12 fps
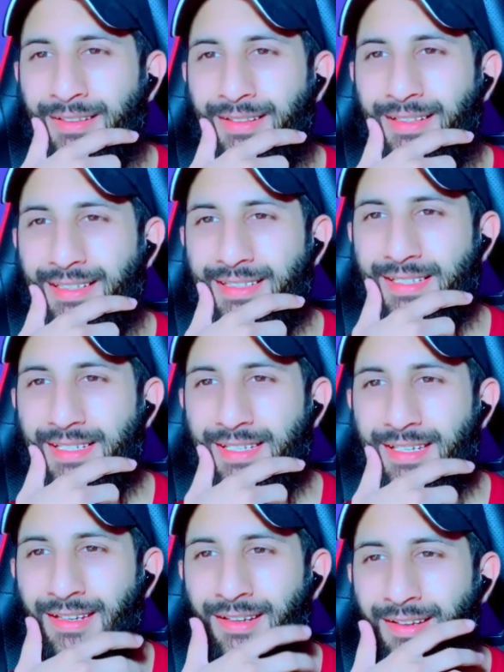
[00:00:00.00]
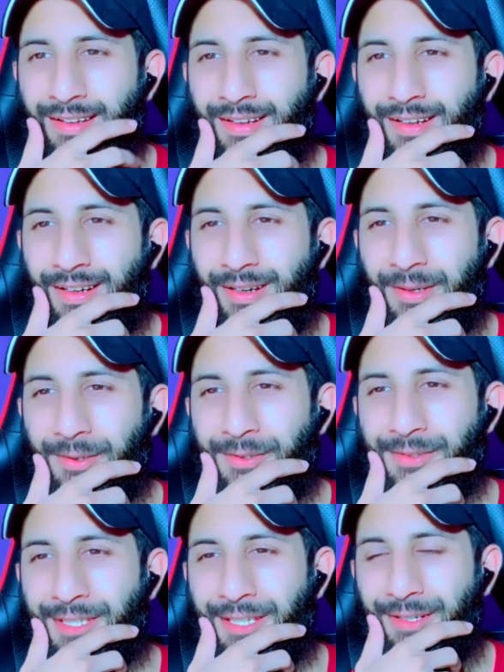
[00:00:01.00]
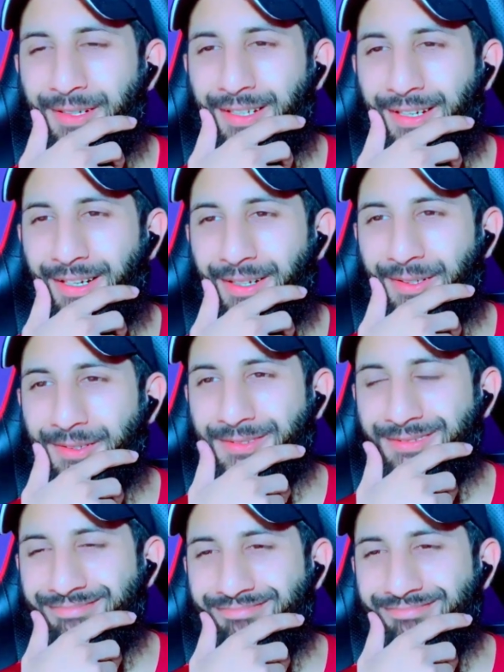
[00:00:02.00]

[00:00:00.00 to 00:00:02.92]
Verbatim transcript: Daisy. Hi. Oh, cute dog.